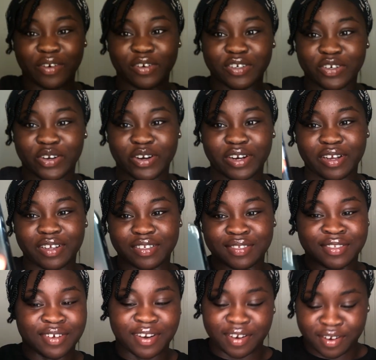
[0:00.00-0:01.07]
or dark?
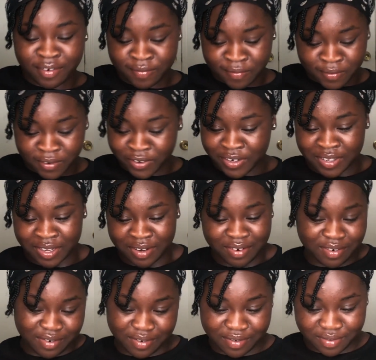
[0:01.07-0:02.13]
Dark, of course, I
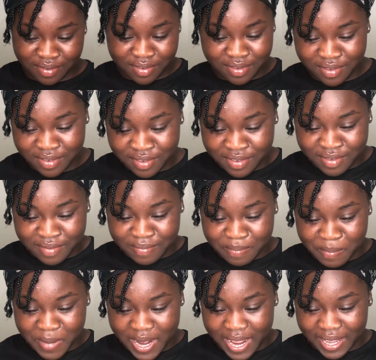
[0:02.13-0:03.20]
don't know.
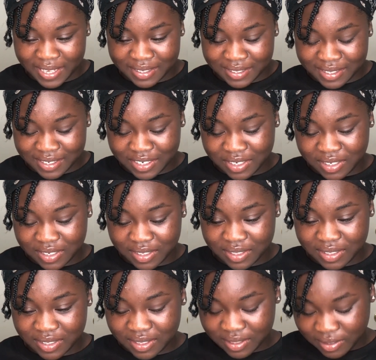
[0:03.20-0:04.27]
Black is the
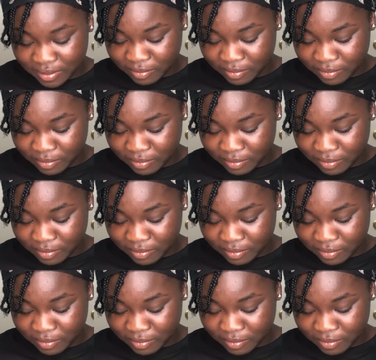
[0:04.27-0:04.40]
shits.